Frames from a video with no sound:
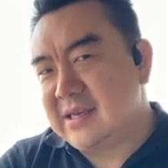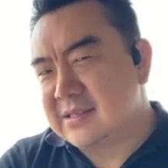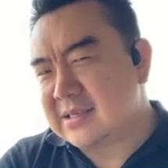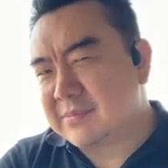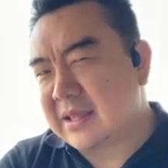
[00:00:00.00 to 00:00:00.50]

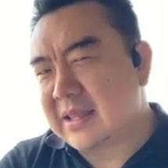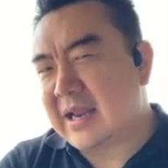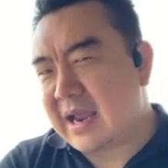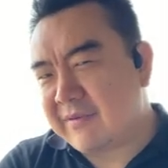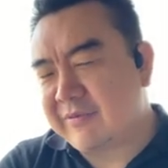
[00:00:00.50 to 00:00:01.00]
something that
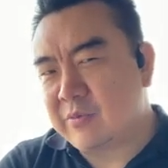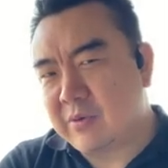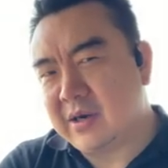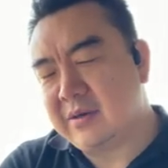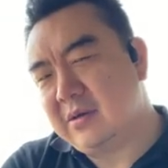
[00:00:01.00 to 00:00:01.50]

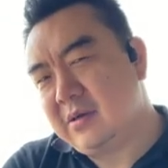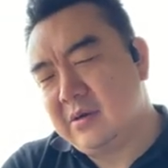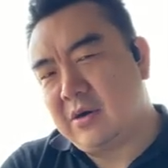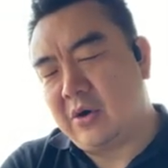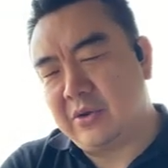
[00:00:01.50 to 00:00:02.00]
everyone
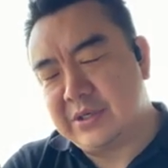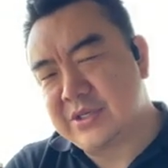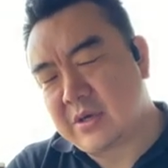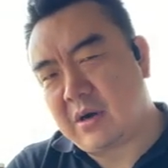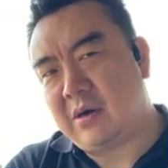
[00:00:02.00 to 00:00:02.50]
on
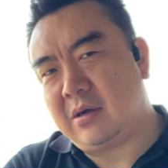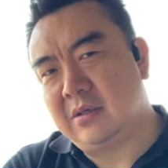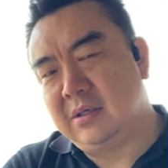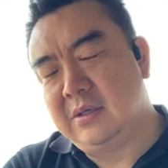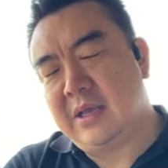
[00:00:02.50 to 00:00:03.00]
this call,
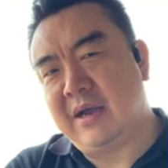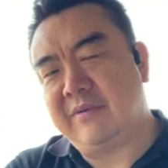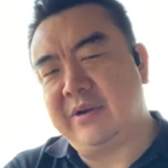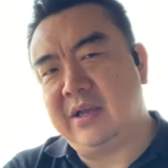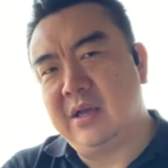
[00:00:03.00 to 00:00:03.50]

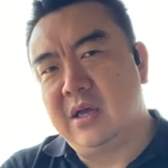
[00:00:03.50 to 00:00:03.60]
every